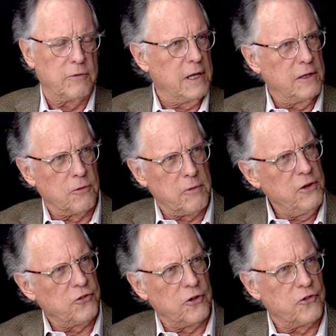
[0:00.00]
did the
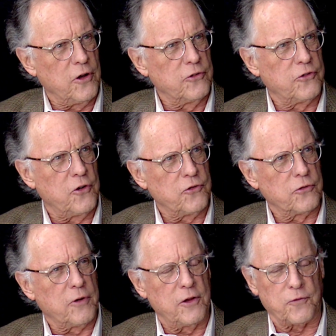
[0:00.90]
research on
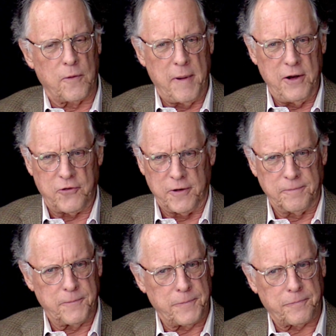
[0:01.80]
social
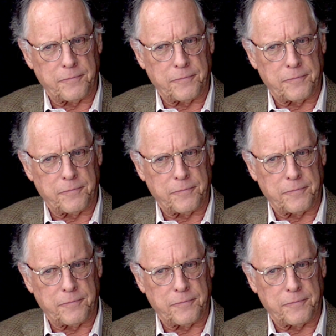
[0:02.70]
transformation